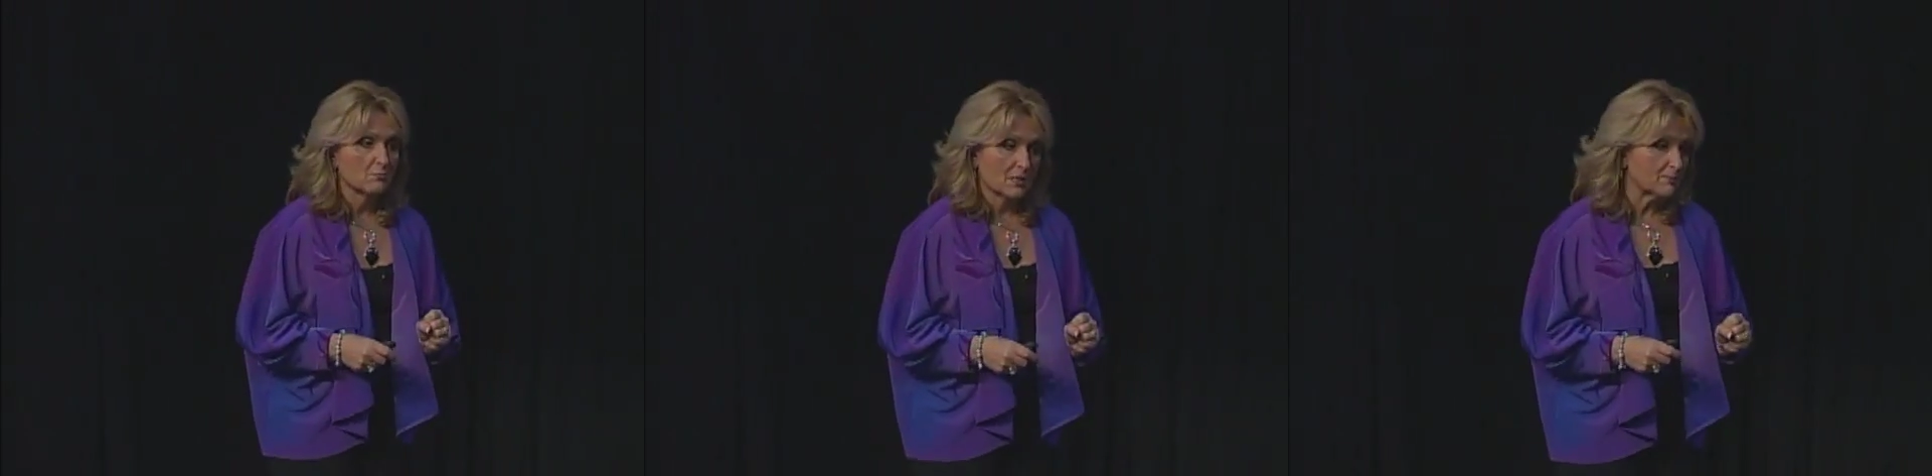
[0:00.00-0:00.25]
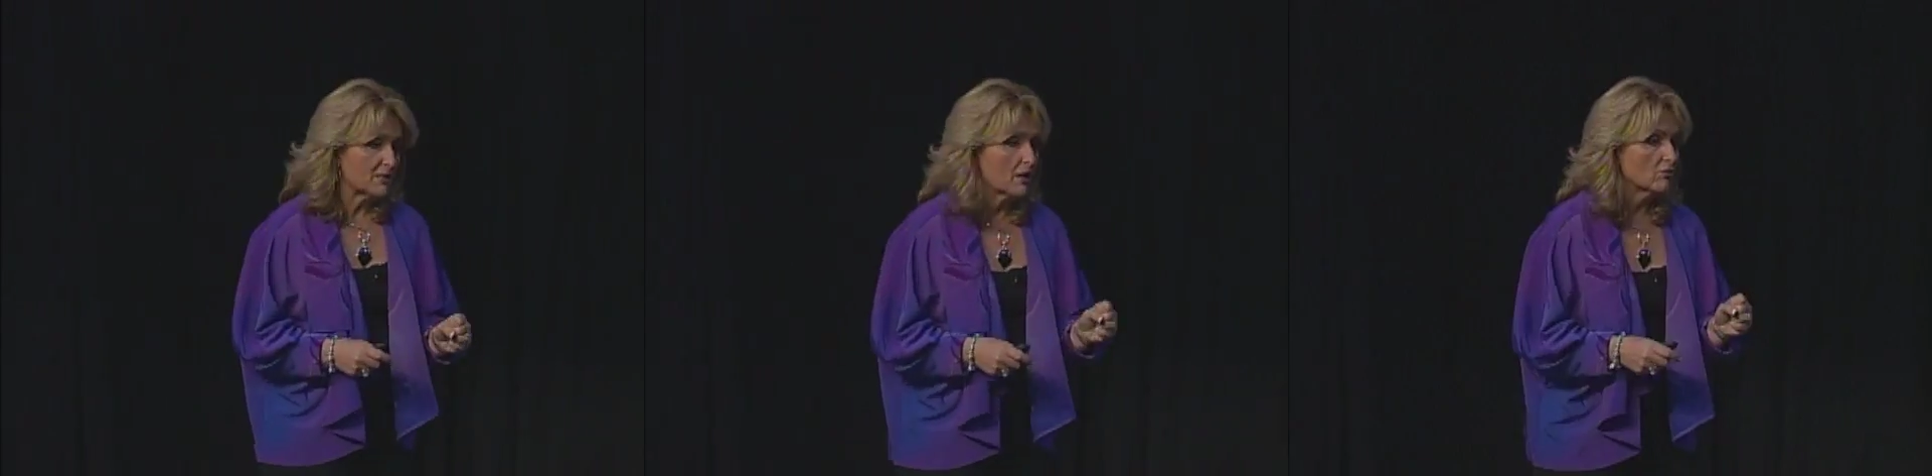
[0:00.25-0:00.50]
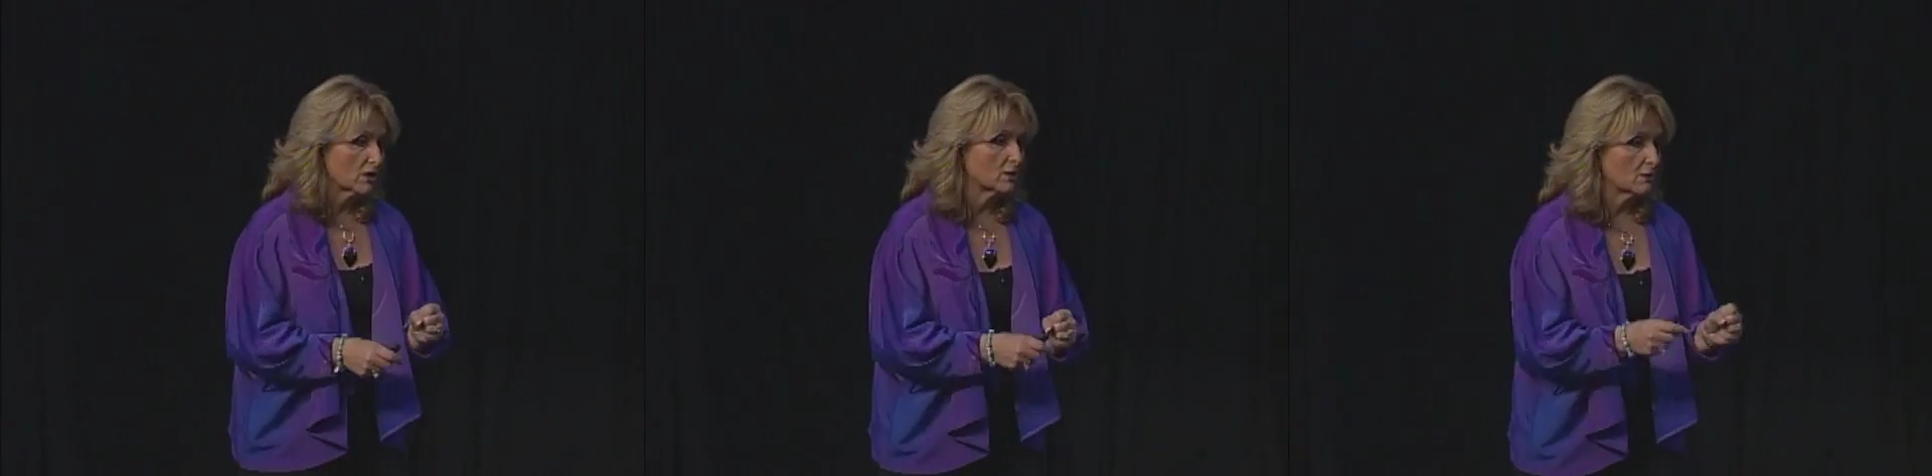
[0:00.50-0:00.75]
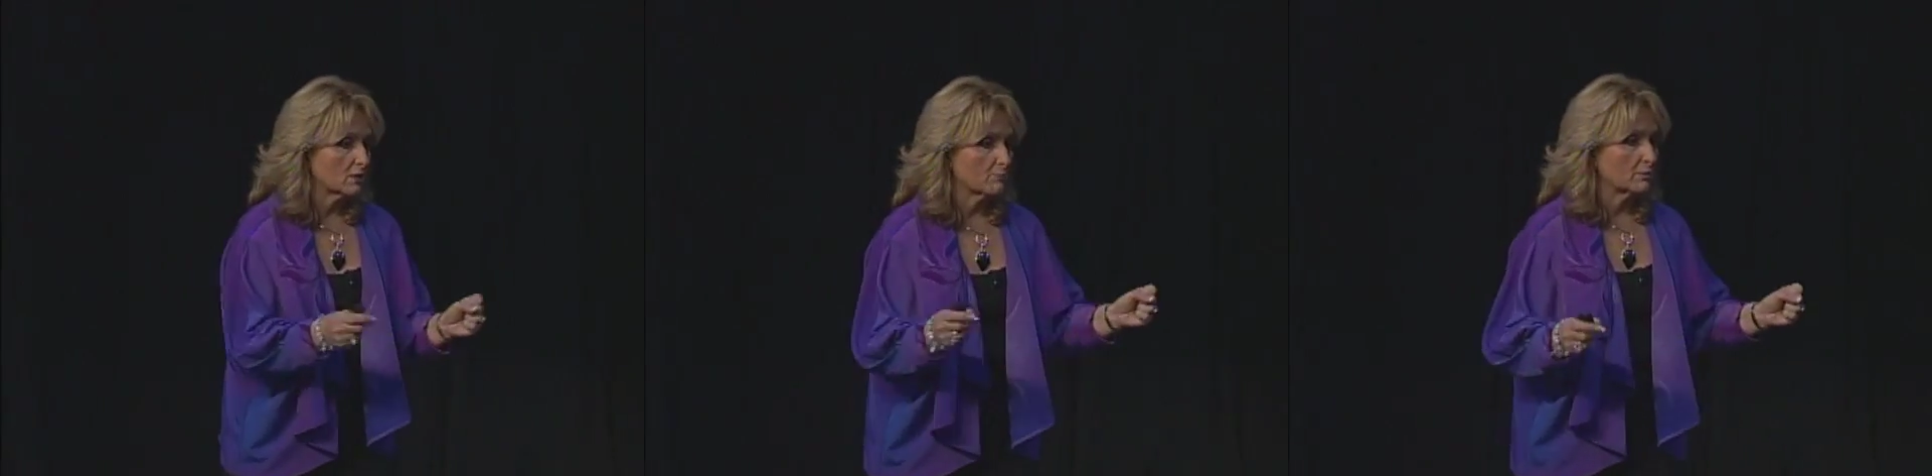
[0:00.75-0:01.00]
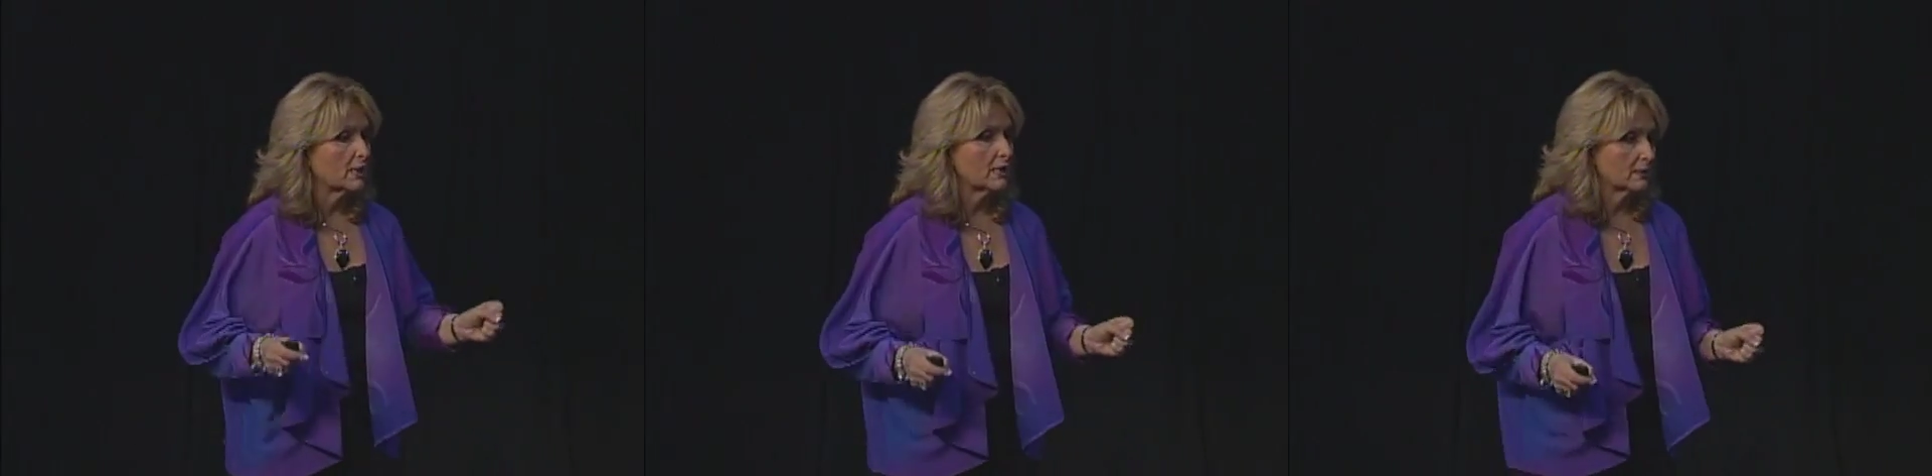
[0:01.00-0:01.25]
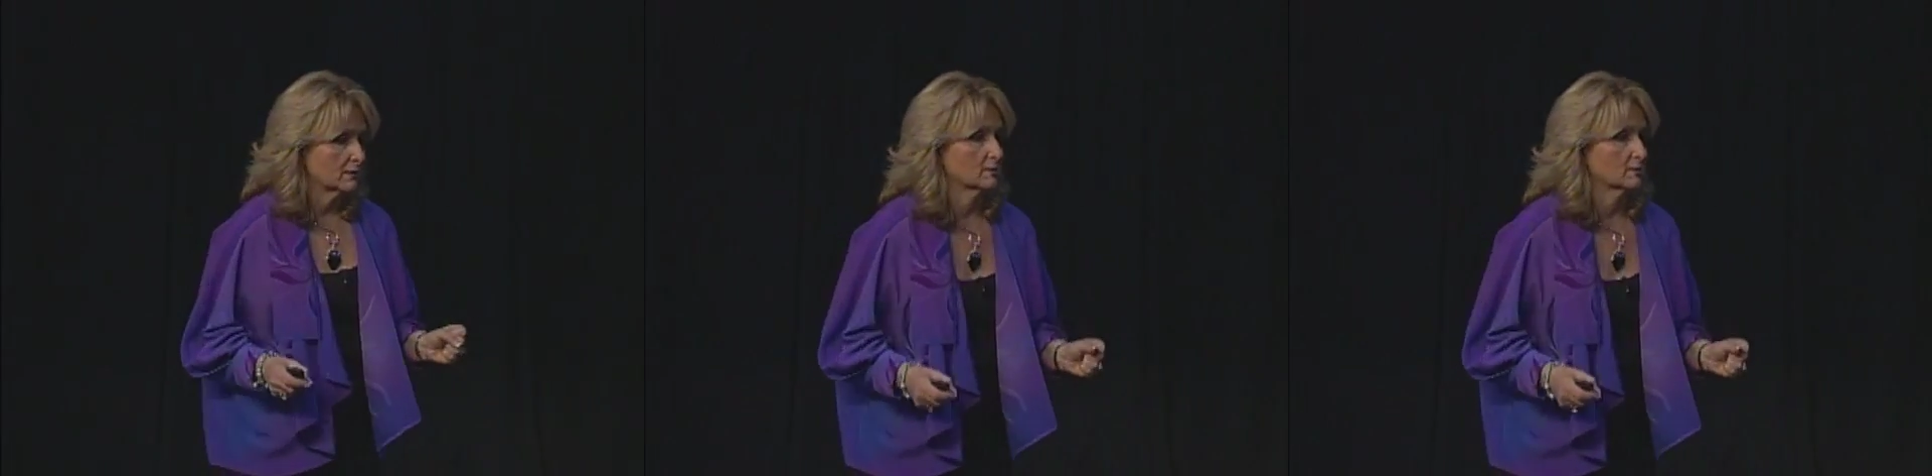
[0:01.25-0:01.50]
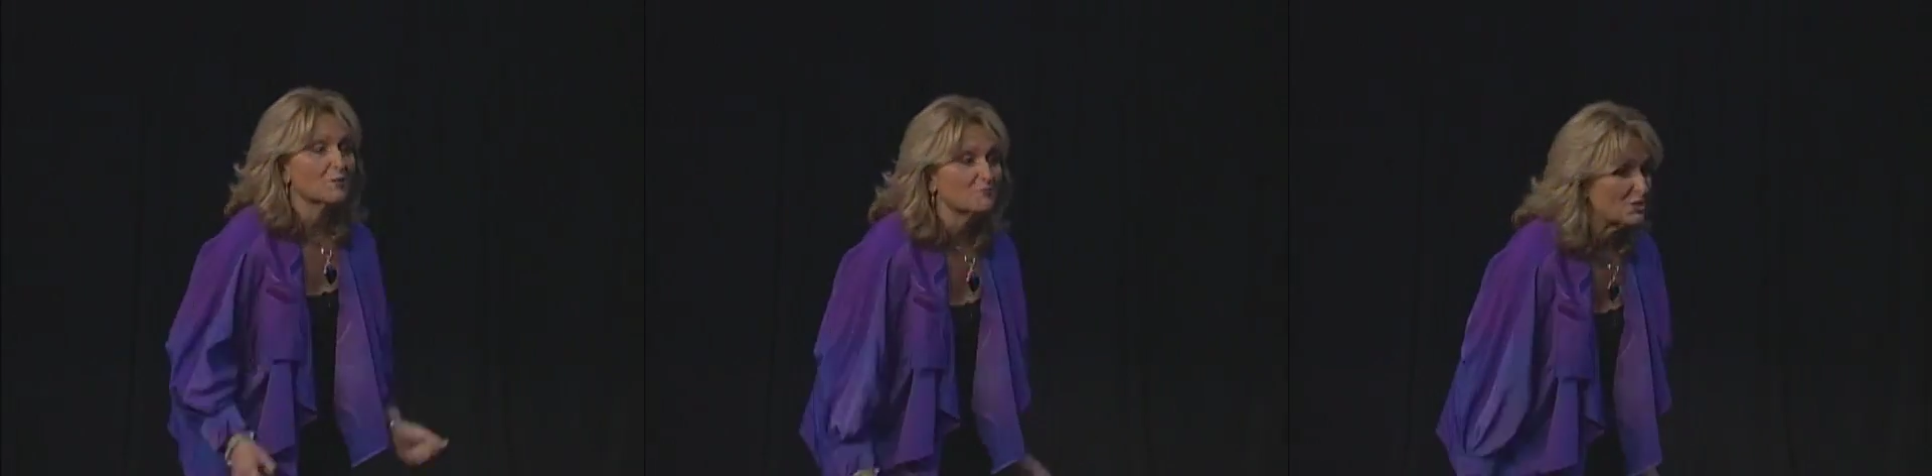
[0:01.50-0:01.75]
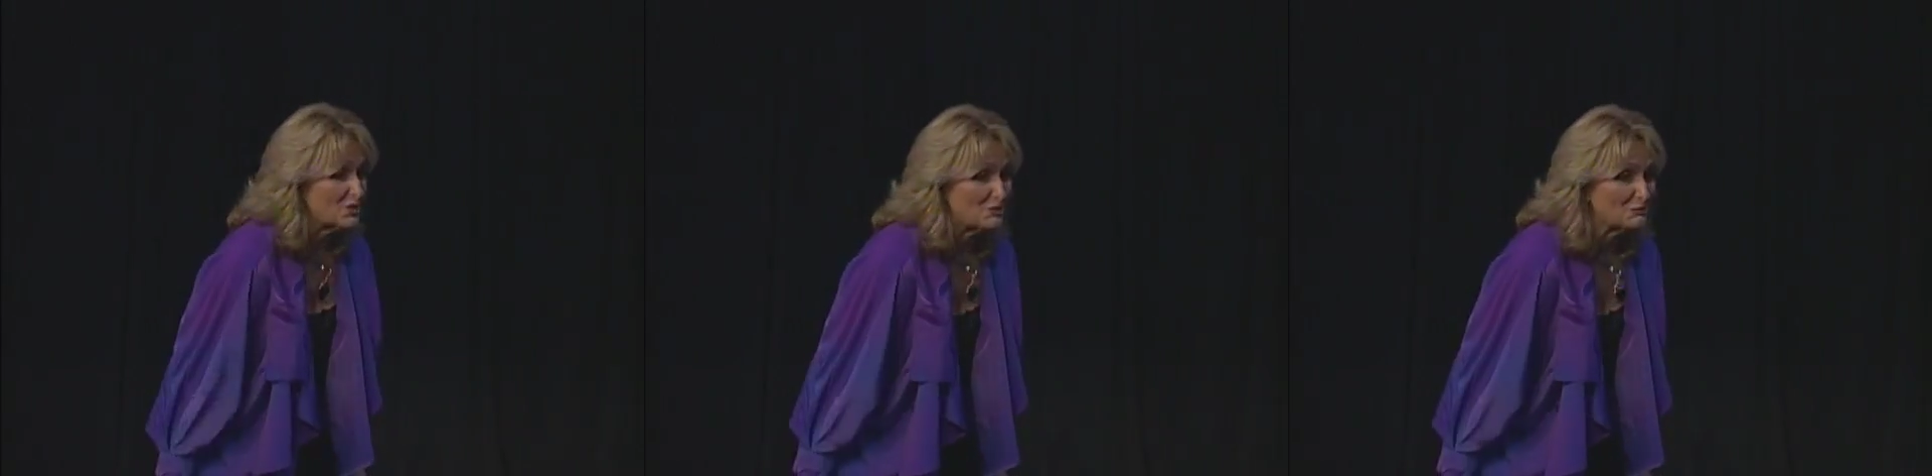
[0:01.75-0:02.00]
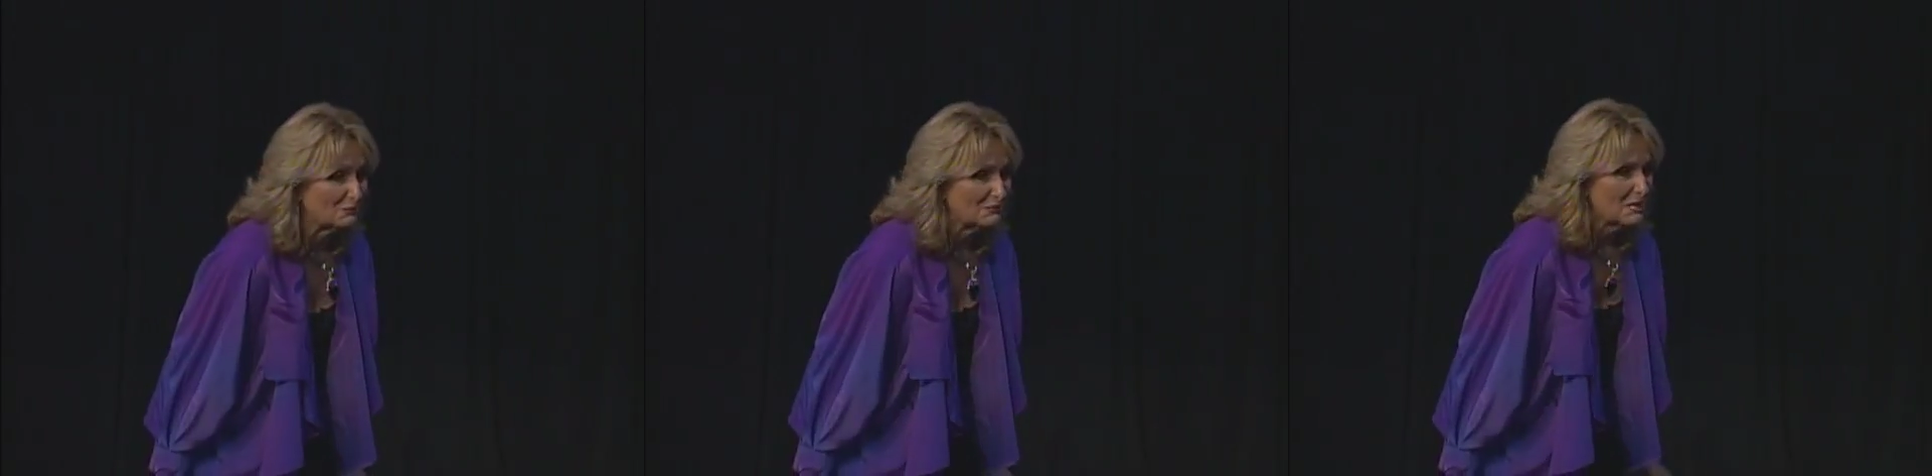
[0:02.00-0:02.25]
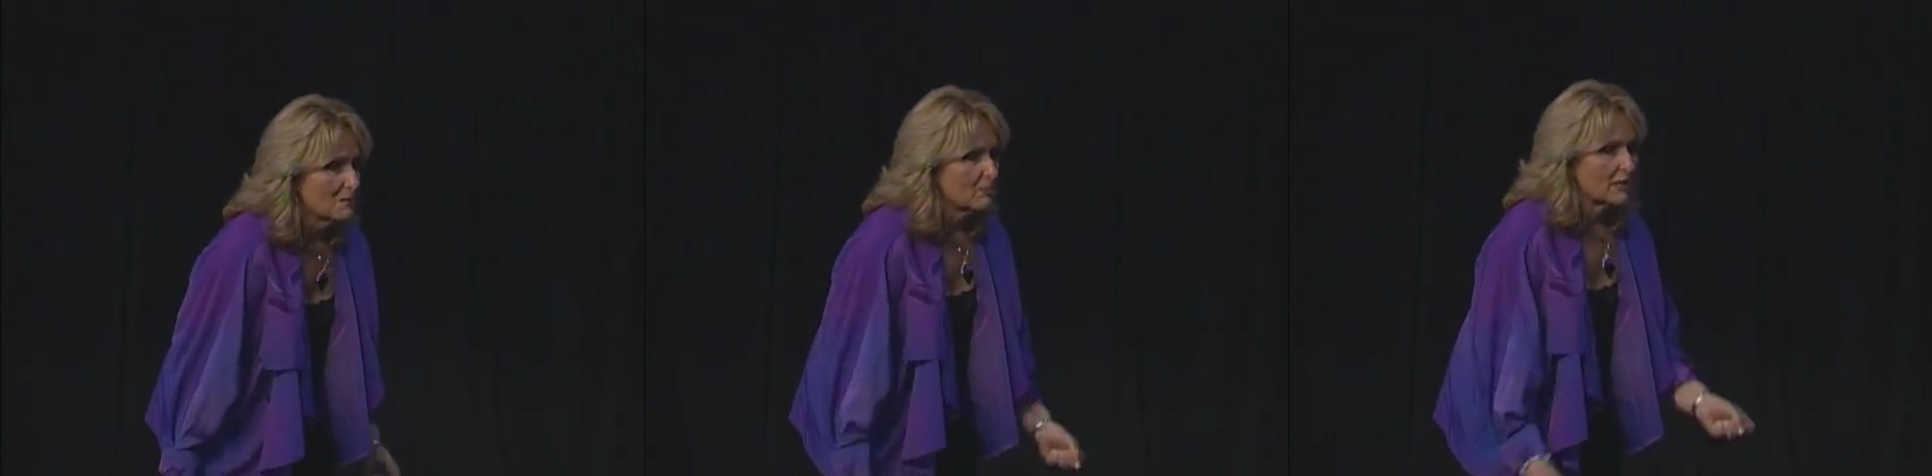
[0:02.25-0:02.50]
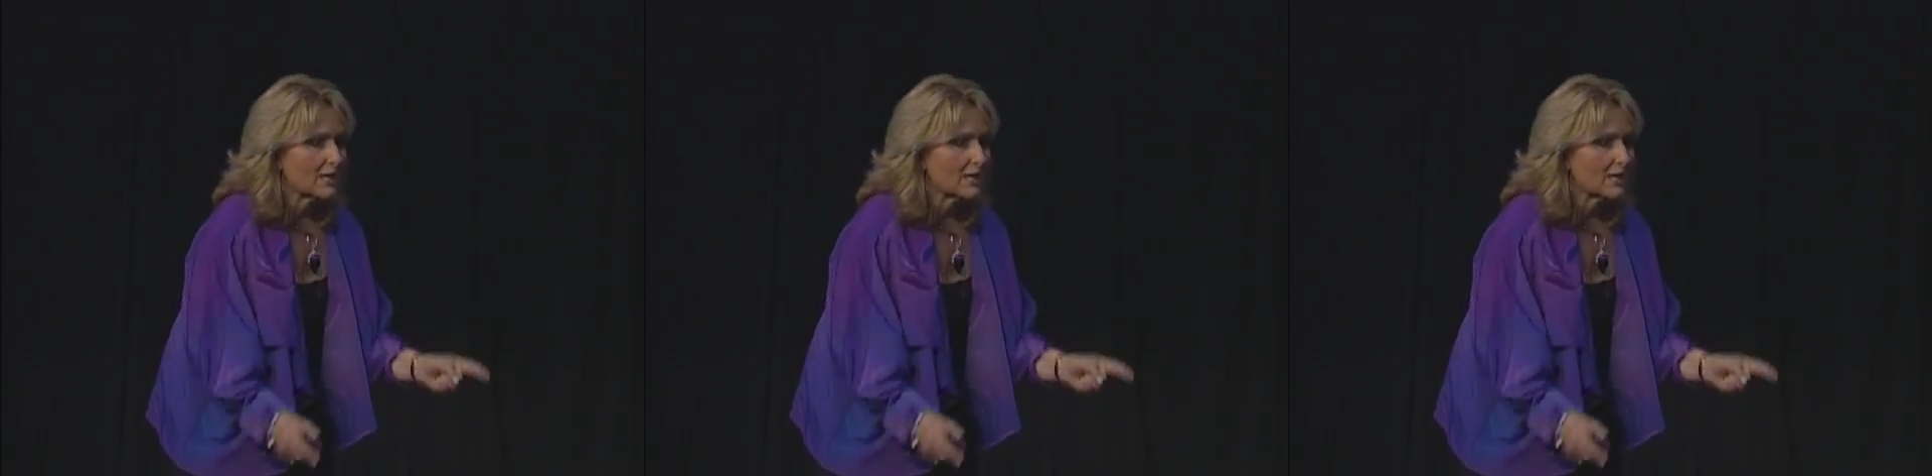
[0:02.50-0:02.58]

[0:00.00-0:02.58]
maybe I'll get on a plane and come to you. But